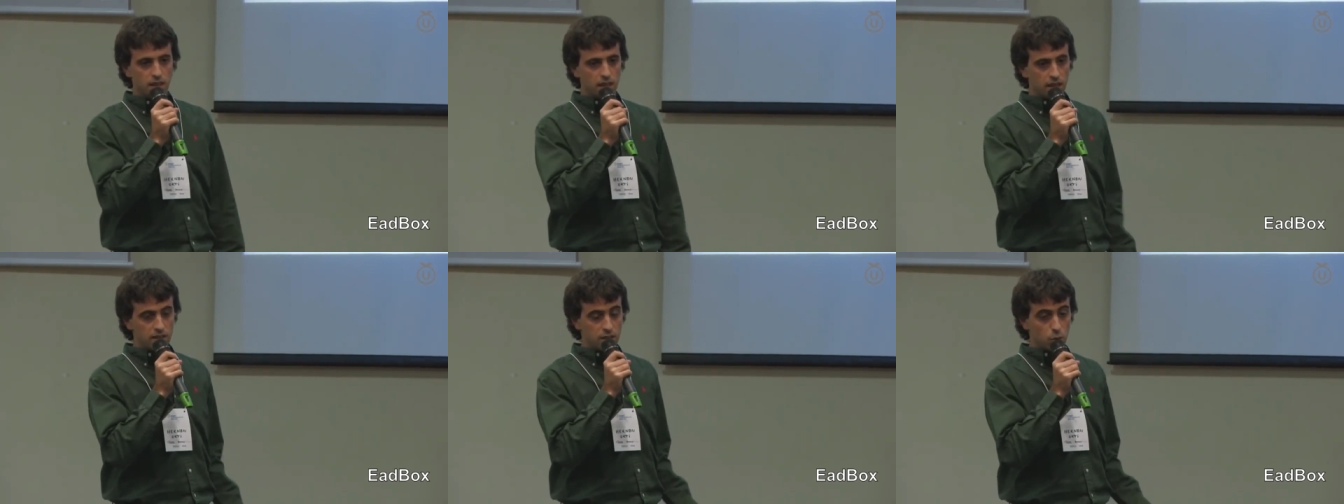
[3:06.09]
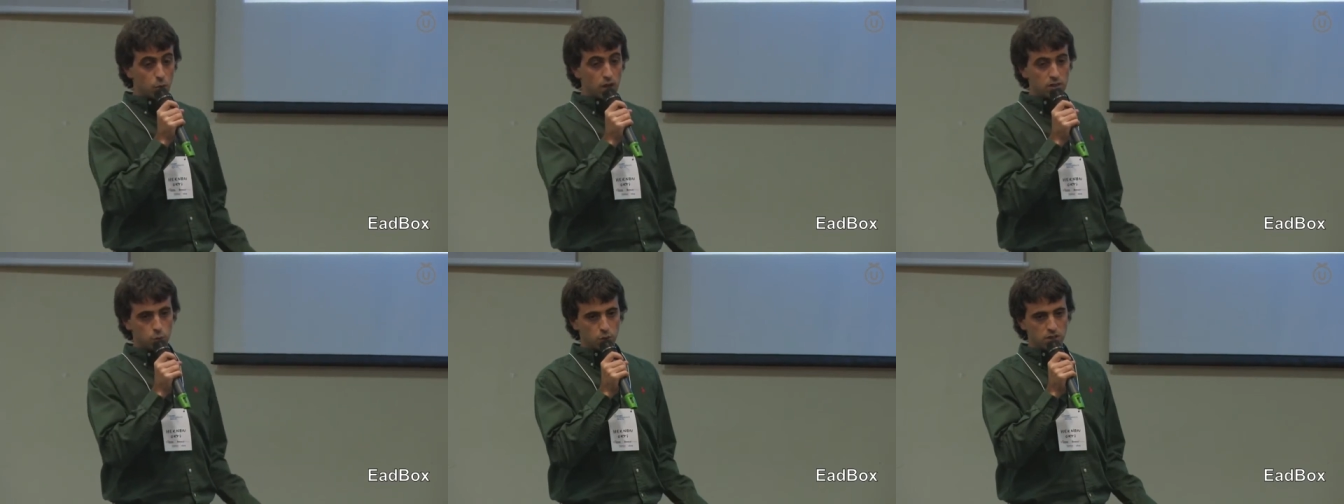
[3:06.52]
are the
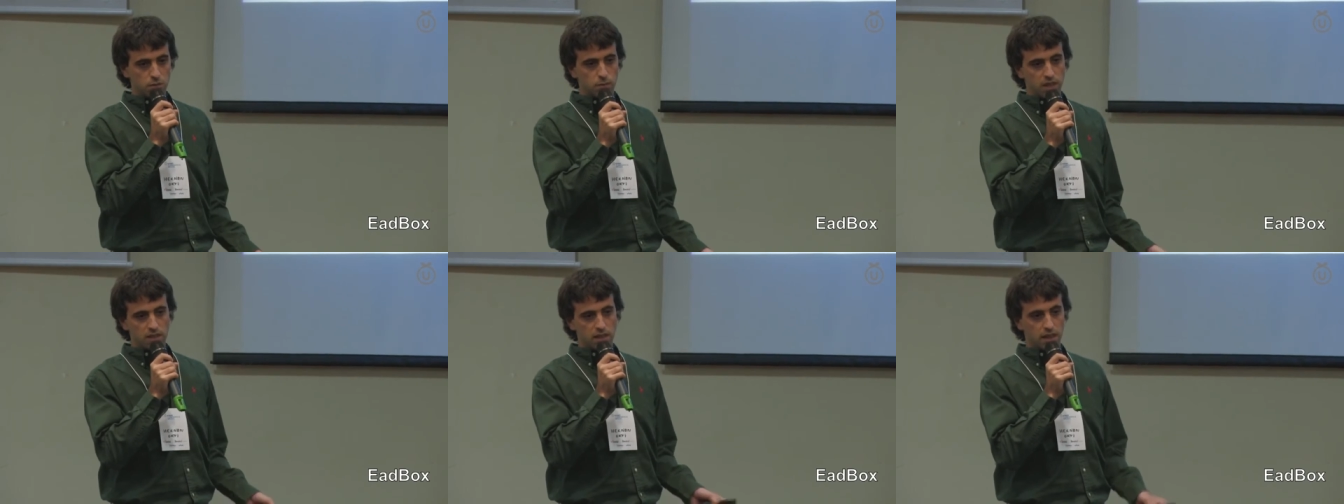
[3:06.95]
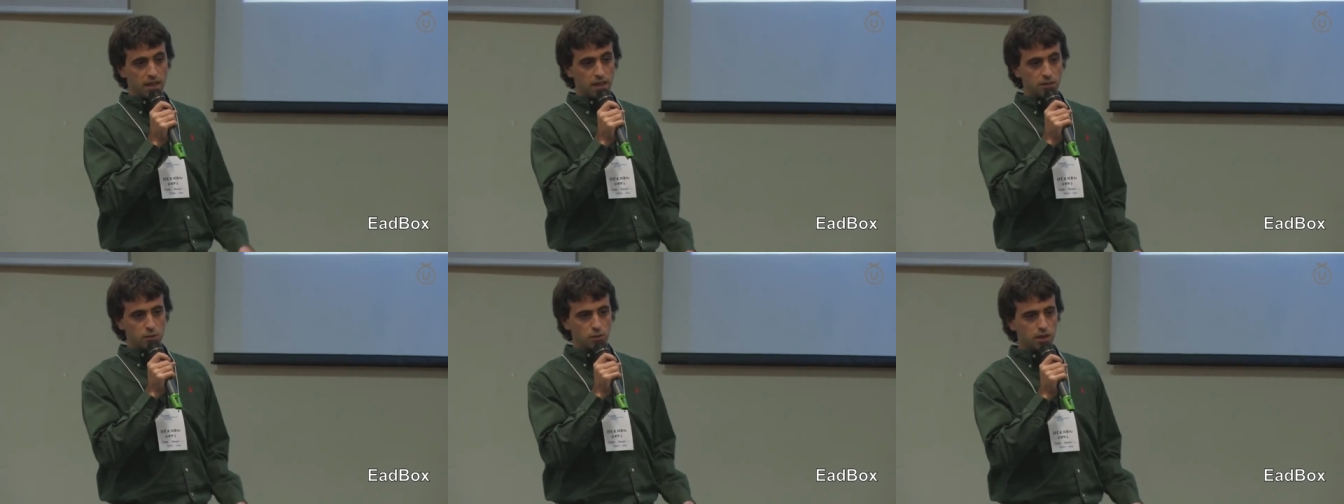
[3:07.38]
ones which best
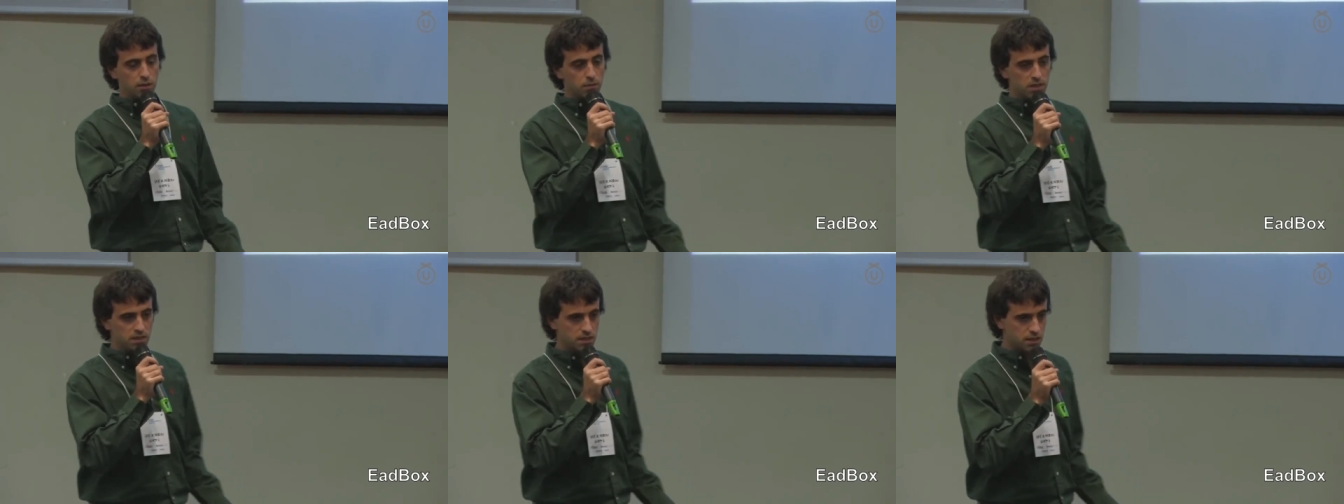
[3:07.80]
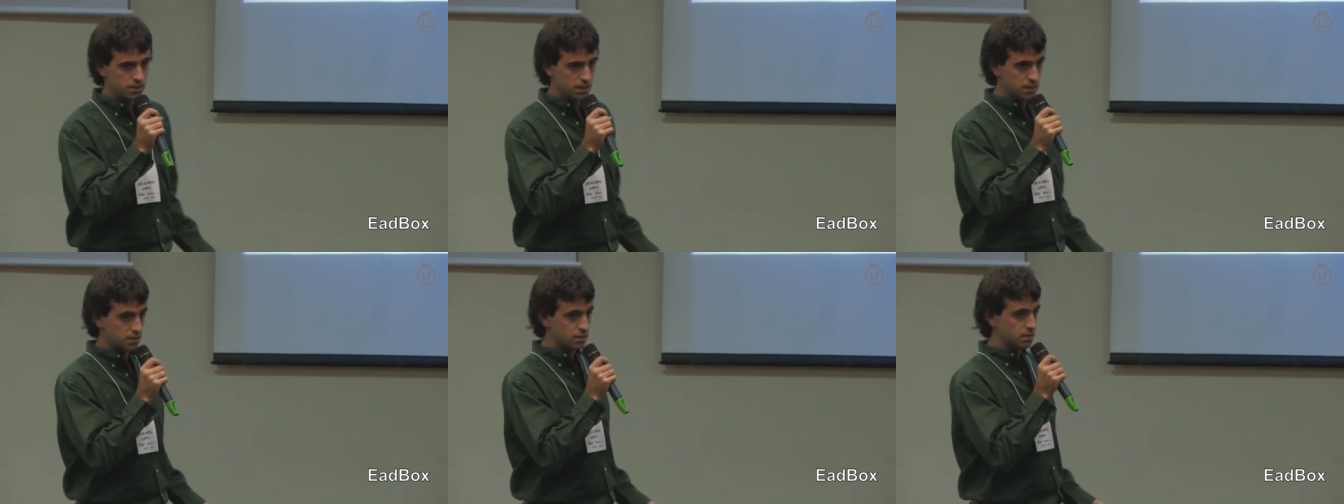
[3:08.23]
align to their business
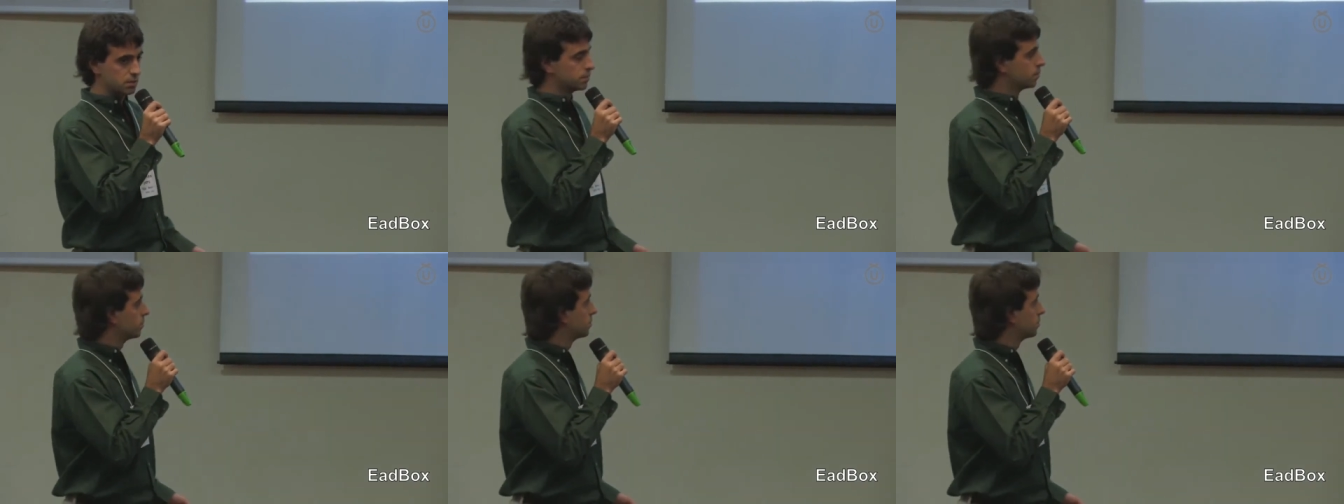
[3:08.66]
needs.